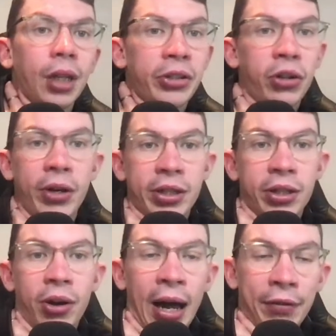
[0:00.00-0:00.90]
Sorry to
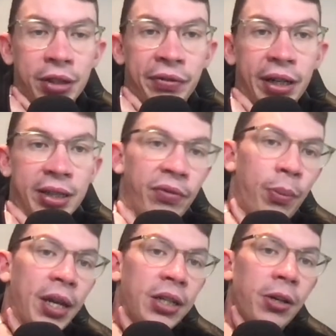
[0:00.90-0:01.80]
not have a definitive
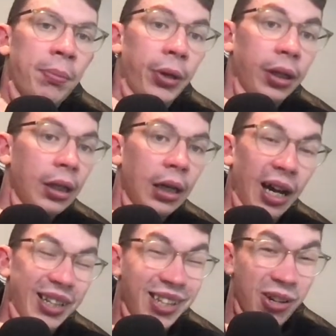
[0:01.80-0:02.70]
opinion, but
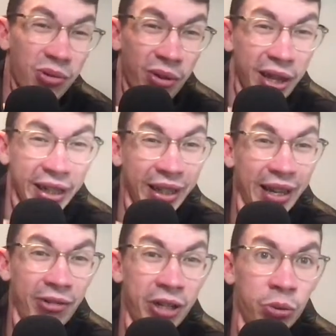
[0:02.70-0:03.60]
I don't think
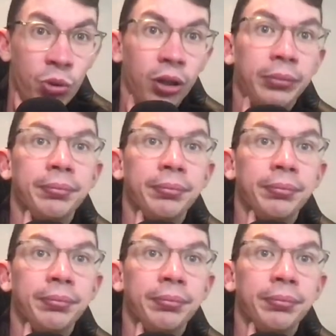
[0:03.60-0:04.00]
there is one.